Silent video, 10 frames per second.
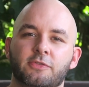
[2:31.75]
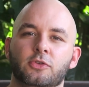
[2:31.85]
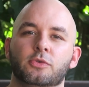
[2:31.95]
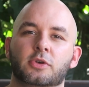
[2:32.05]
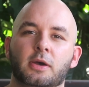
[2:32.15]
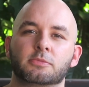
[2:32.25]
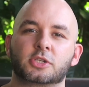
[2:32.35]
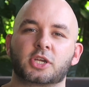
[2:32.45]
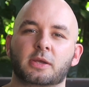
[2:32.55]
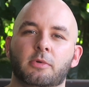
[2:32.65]
if you do come
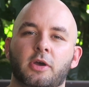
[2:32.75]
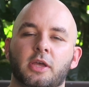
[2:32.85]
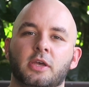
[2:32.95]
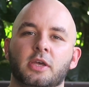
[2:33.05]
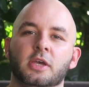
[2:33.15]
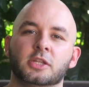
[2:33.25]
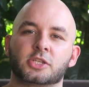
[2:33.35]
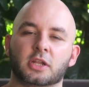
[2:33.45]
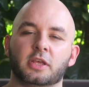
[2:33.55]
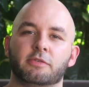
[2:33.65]
to Chiang Mai
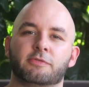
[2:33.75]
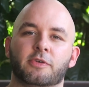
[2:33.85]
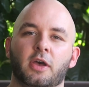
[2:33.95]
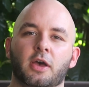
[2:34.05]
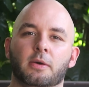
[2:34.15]
to live